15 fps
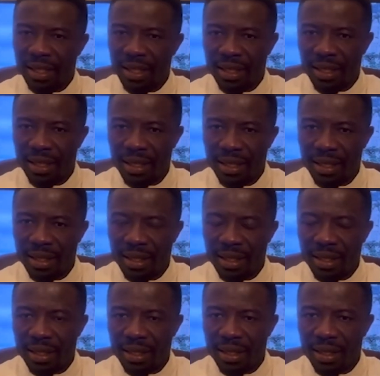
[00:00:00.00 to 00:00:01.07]

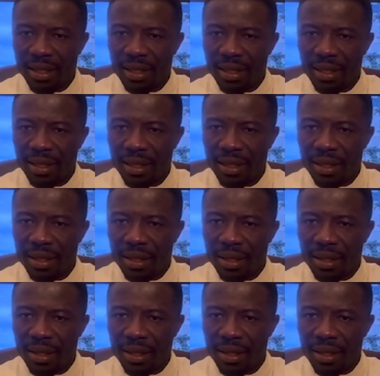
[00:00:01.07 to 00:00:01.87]
(no one is talking)